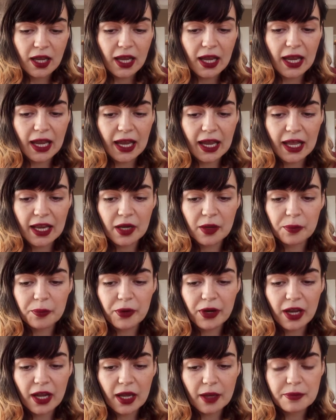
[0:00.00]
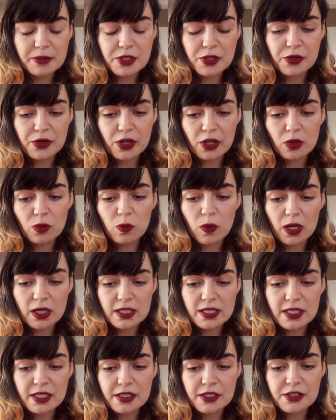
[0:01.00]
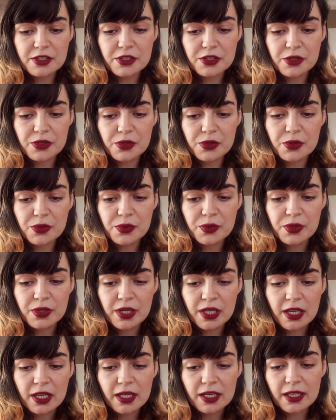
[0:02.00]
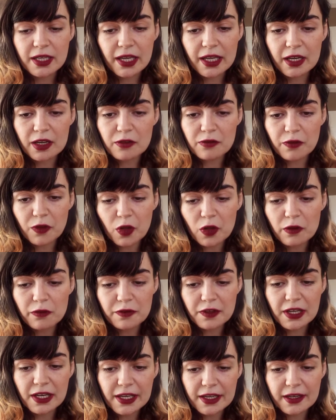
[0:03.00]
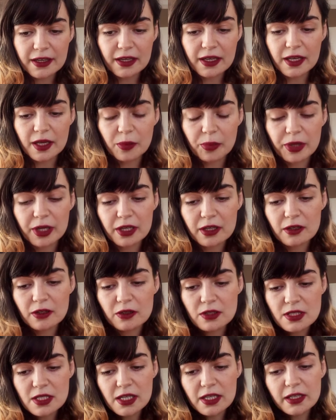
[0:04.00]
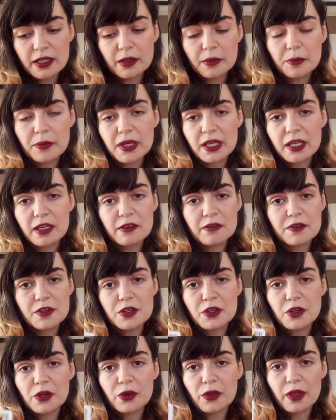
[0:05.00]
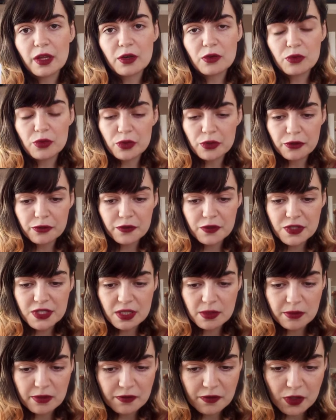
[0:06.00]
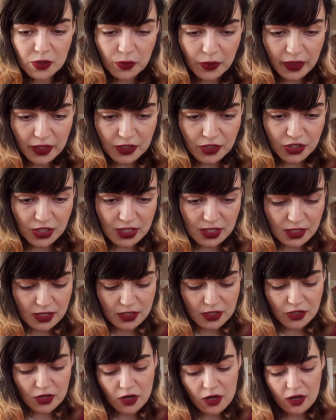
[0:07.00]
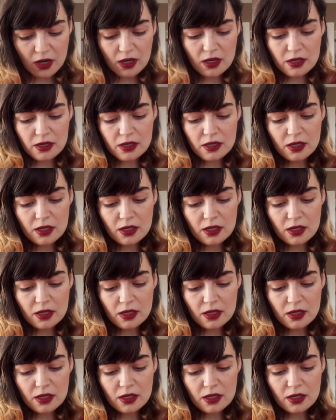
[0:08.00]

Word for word: and perhaps you're not wanting to get involved legally, but it looks like it may have to go that route for some of you with a justice card.